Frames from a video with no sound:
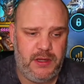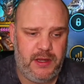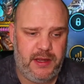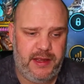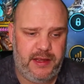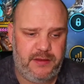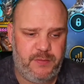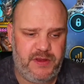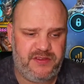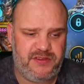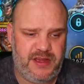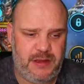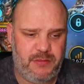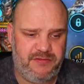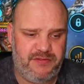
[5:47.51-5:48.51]
He'd been
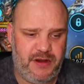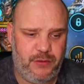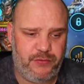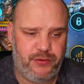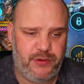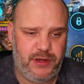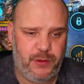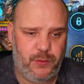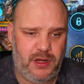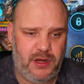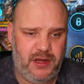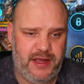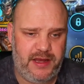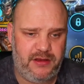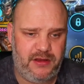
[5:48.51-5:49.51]
sat in my vault for a little while. I
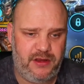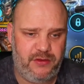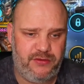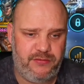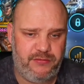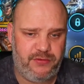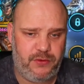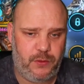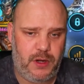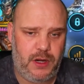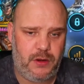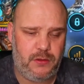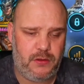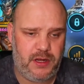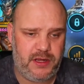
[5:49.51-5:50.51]
hadn't used him for a
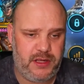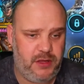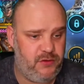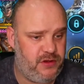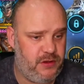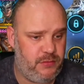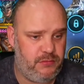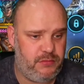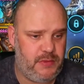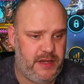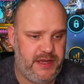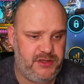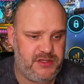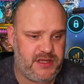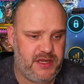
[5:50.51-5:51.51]
while. I used him
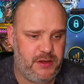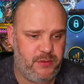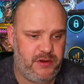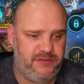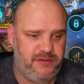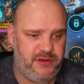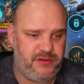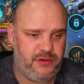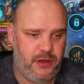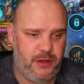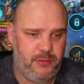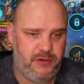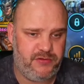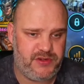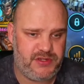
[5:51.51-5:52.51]
ages ago when I first got
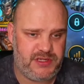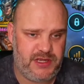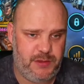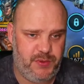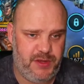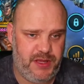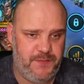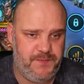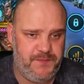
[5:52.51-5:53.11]
him, obviously, a bit,